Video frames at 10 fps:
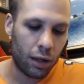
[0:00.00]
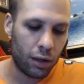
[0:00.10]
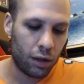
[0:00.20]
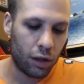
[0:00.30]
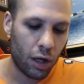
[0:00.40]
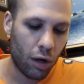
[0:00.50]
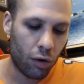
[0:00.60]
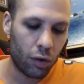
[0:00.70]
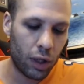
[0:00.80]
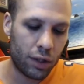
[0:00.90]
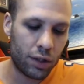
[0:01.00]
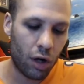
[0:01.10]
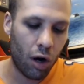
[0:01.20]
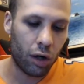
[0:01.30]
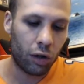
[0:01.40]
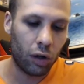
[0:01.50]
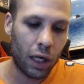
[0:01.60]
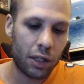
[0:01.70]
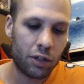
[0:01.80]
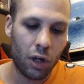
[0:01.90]
It's an article
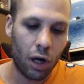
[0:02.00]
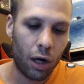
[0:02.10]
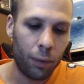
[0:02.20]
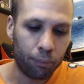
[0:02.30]
I saw